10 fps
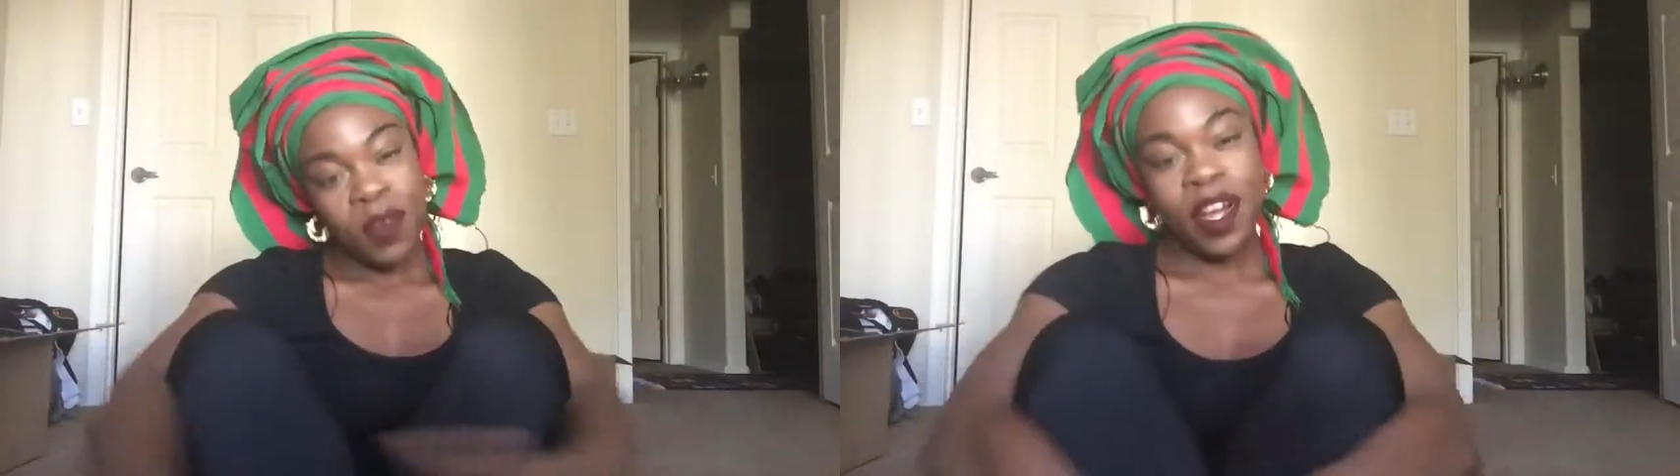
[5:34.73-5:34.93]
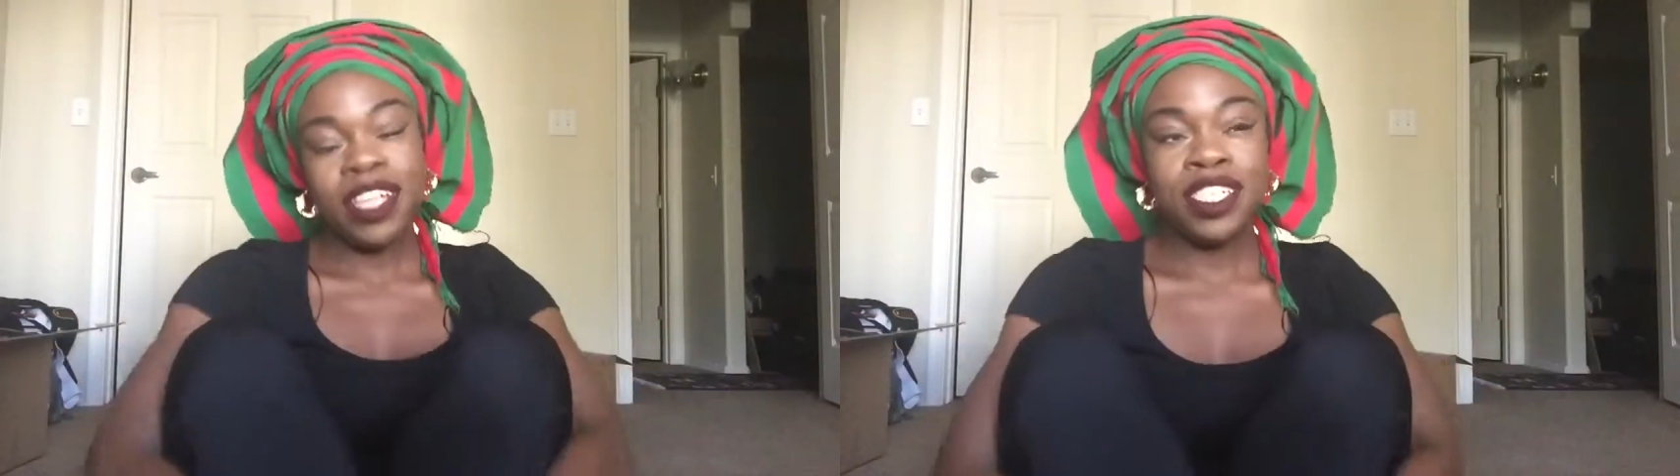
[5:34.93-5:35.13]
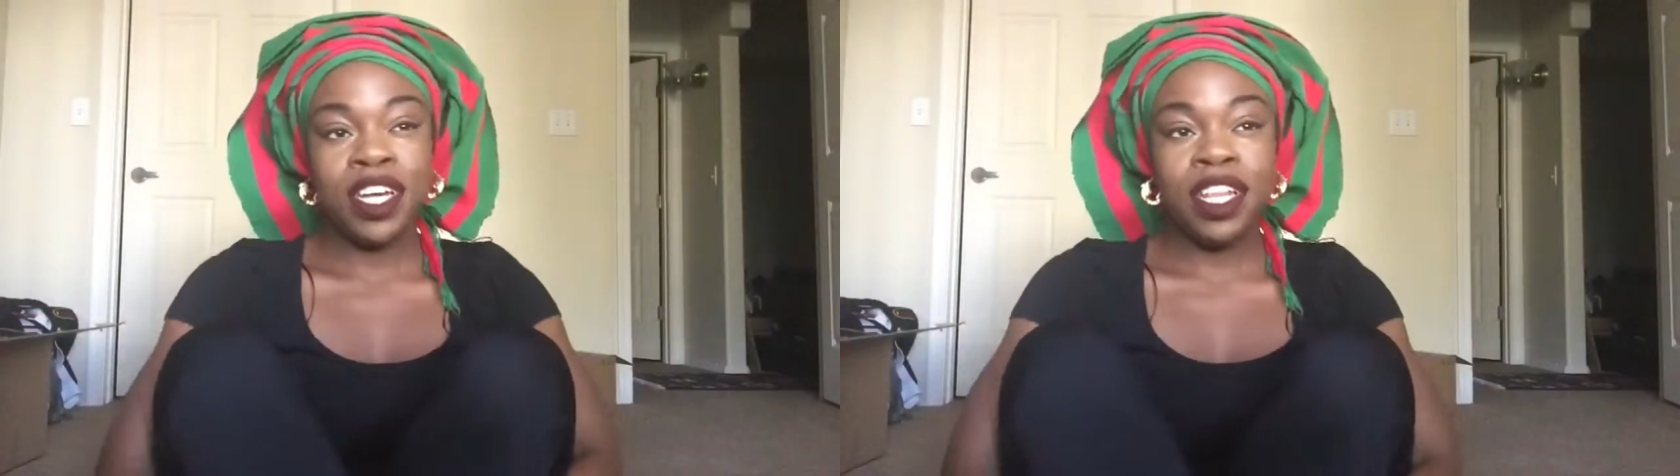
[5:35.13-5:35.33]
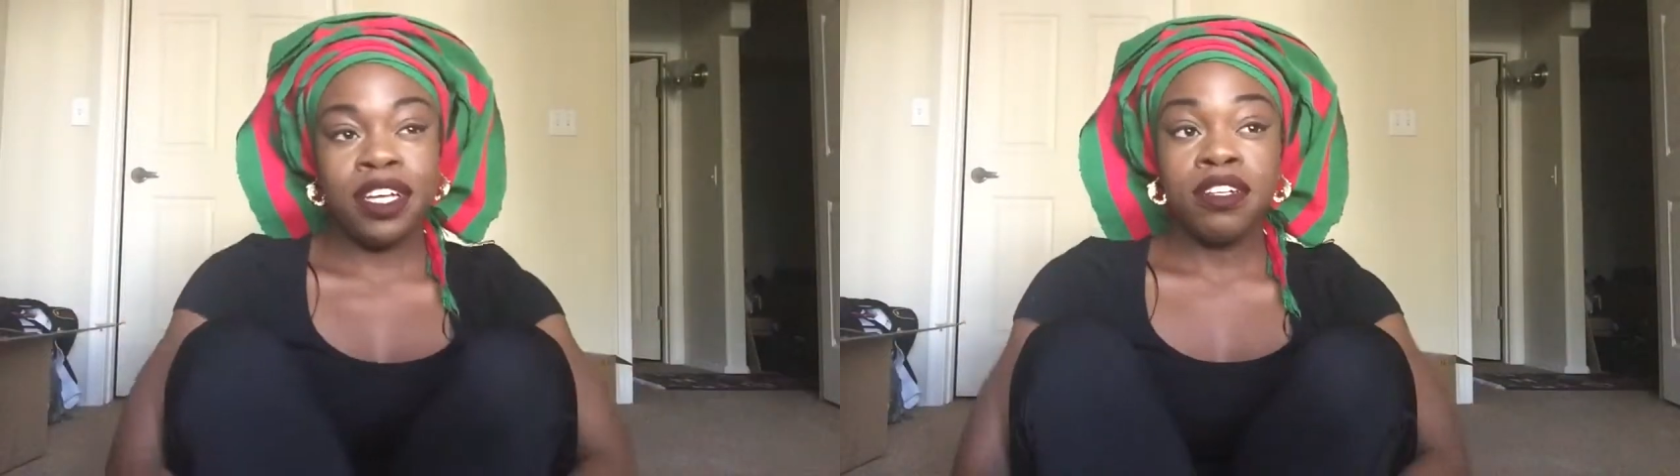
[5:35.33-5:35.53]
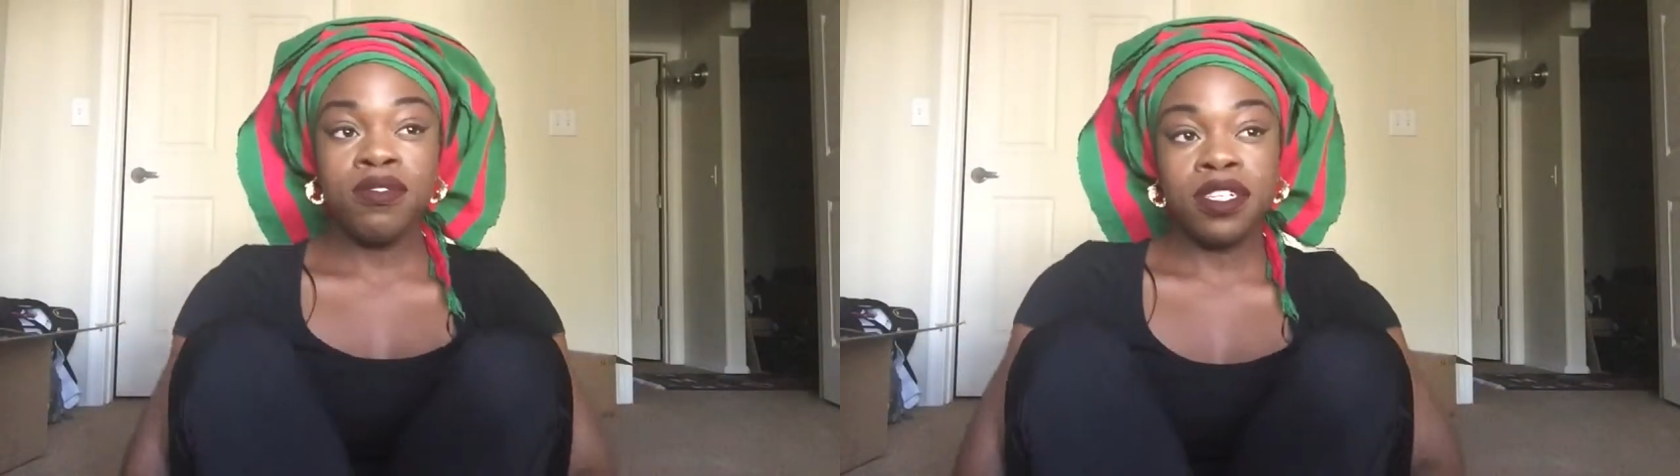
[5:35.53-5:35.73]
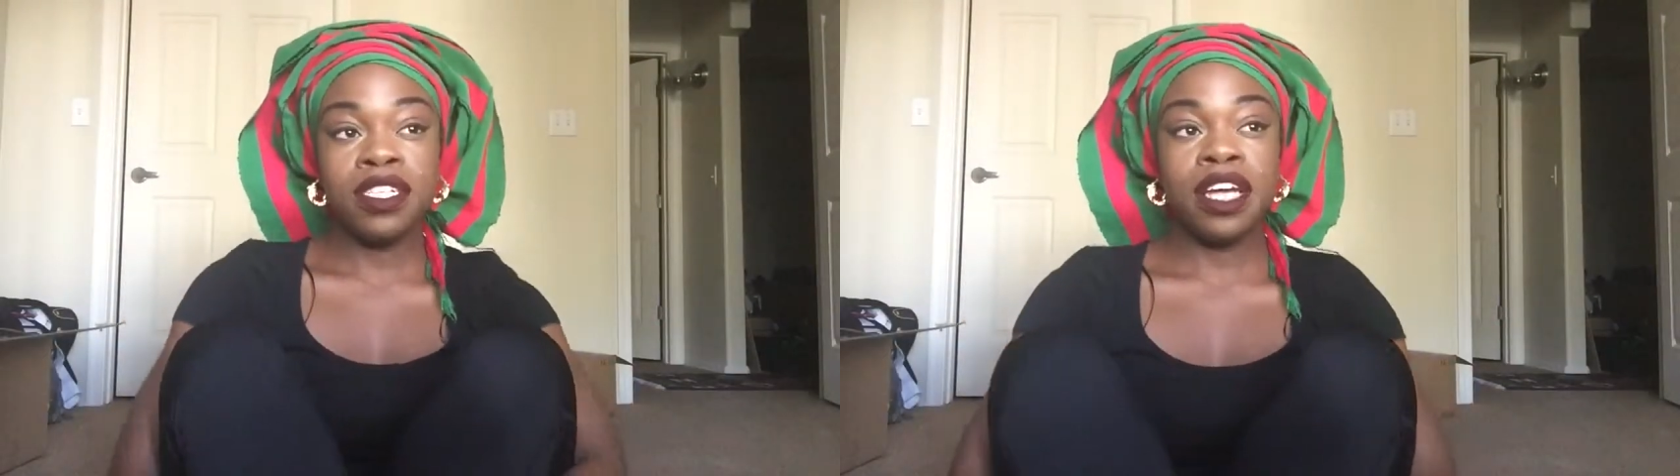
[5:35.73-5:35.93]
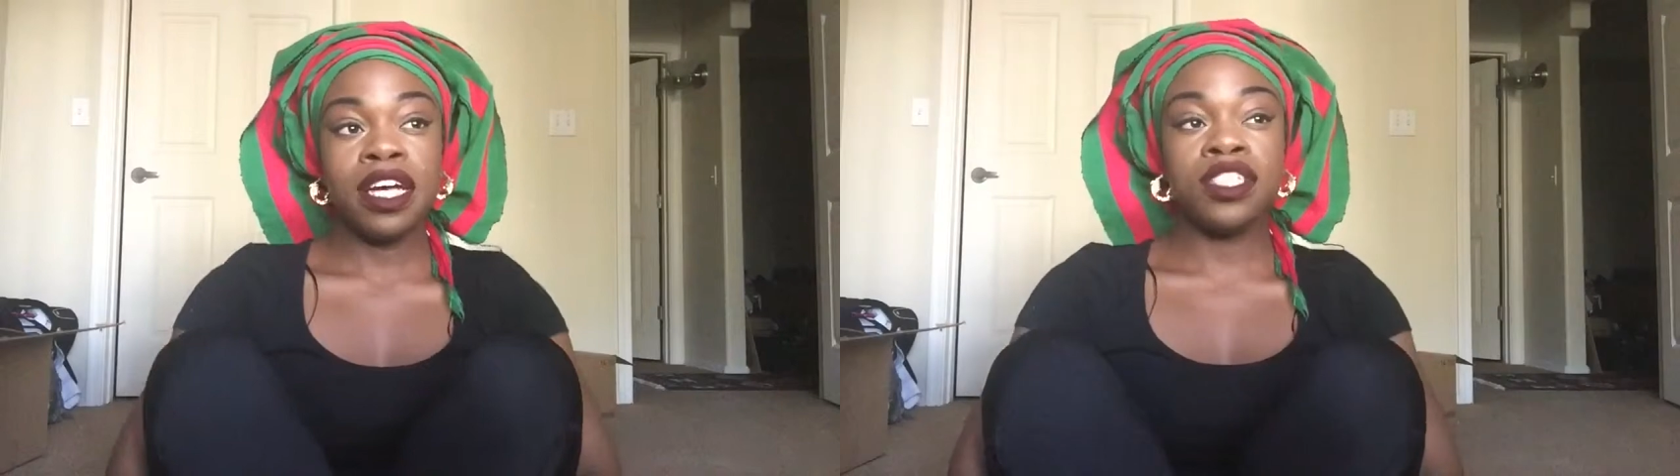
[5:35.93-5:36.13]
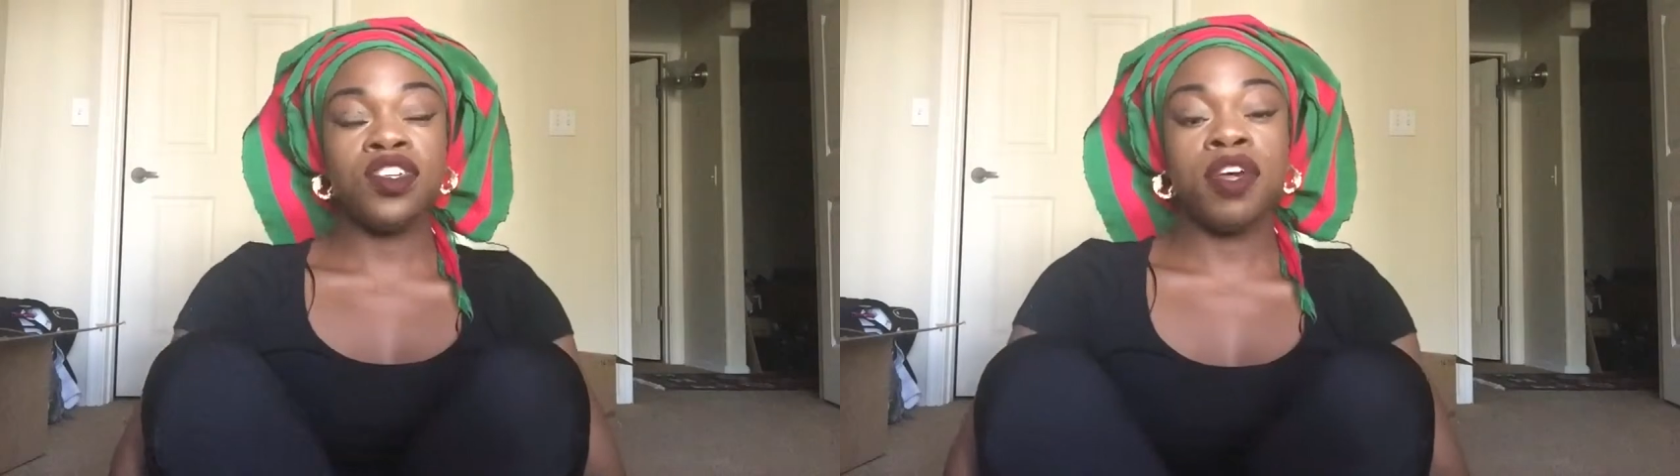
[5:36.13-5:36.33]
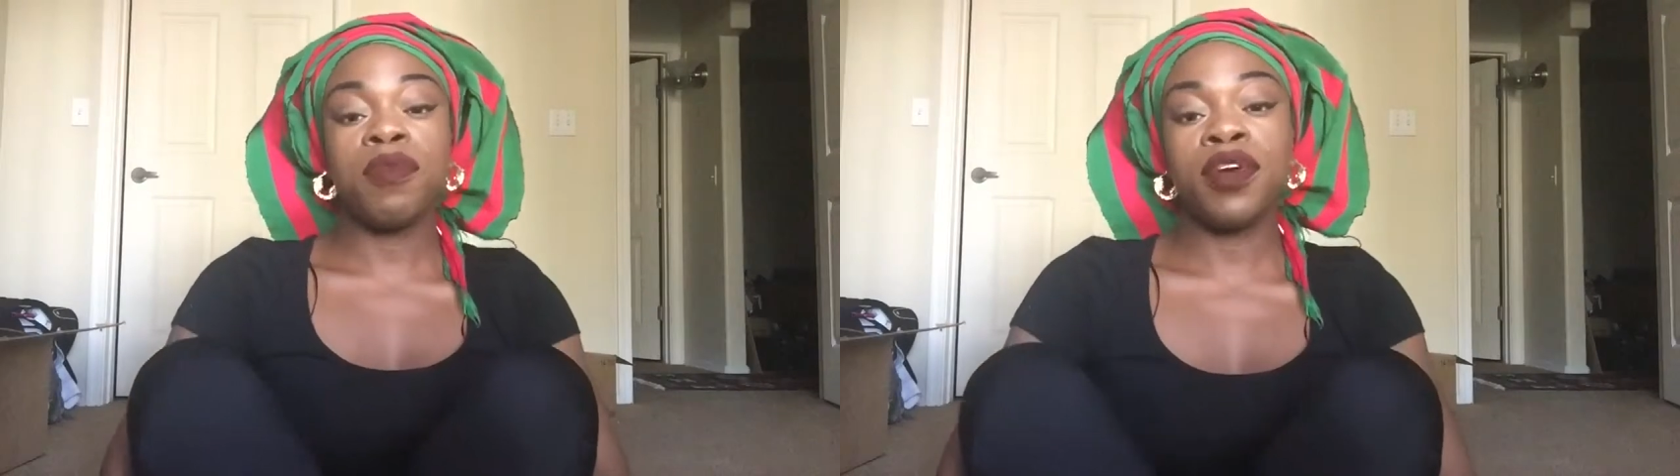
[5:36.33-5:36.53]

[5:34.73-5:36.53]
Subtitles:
for watching. This was actually